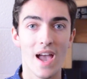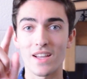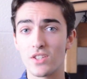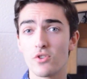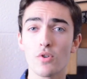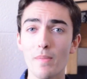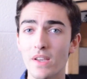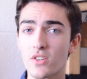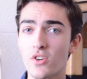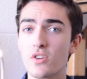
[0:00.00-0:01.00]
As usual,
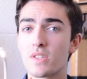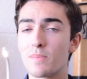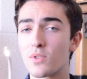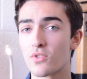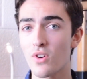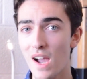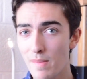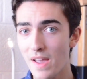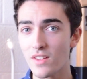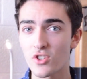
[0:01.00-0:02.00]
make sure you
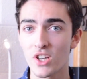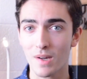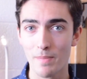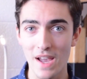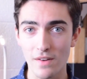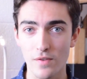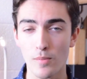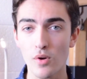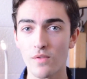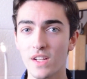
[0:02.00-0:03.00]
subscribe and check back for
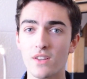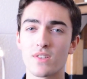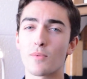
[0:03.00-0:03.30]
more videos.